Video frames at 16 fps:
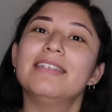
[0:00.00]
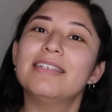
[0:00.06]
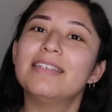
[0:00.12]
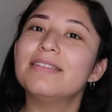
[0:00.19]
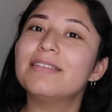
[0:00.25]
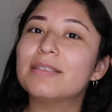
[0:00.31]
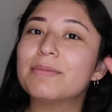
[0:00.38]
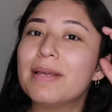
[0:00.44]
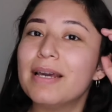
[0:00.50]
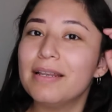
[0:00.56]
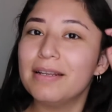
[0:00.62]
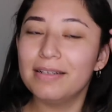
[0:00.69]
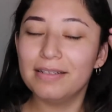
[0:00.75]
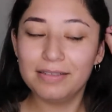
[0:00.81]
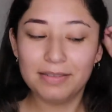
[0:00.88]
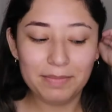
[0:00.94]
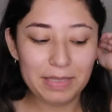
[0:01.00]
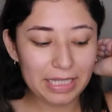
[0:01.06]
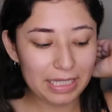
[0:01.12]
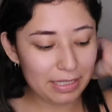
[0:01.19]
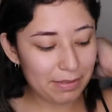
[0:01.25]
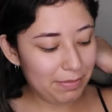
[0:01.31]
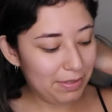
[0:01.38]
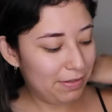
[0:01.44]
it's kind of
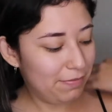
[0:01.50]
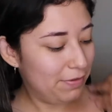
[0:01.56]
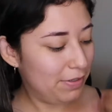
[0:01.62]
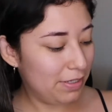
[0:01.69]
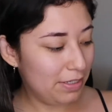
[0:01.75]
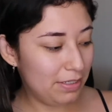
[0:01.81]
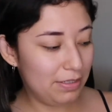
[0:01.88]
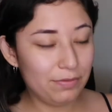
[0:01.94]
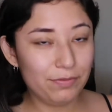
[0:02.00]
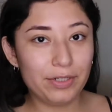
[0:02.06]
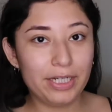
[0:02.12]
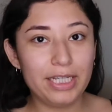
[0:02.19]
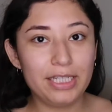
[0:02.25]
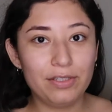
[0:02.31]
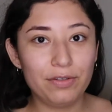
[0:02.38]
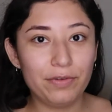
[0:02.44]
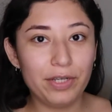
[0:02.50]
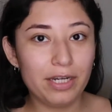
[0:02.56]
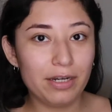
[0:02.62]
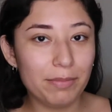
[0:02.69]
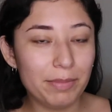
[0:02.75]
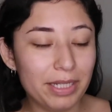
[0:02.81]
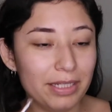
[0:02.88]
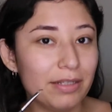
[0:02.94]
making a bit of a ruckus over here
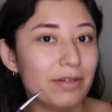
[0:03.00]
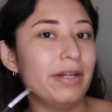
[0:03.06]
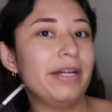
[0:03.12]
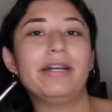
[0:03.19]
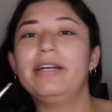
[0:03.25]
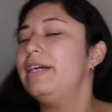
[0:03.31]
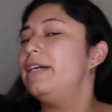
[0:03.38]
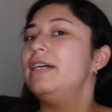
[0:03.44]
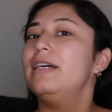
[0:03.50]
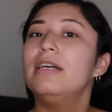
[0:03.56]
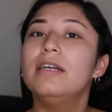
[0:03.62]
in my little area.